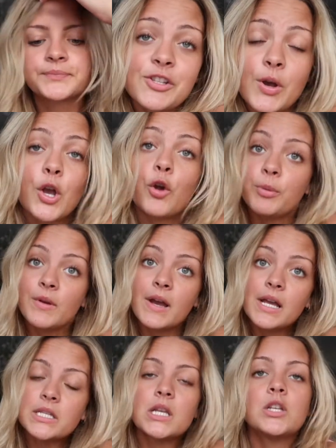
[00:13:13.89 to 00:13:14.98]
So I hope you
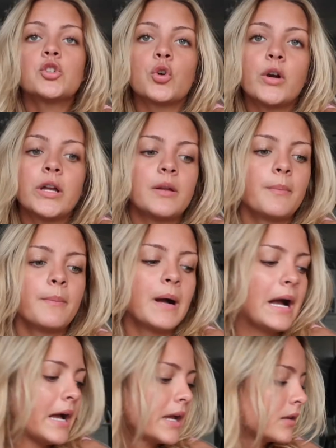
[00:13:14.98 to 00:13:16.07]
guys enjoyed
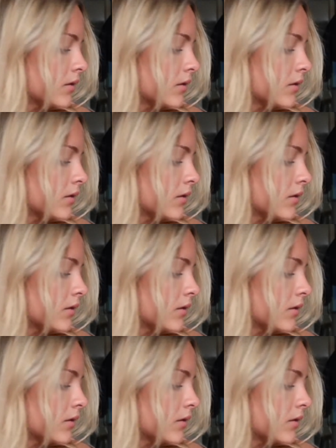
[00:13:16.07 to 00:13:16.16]
my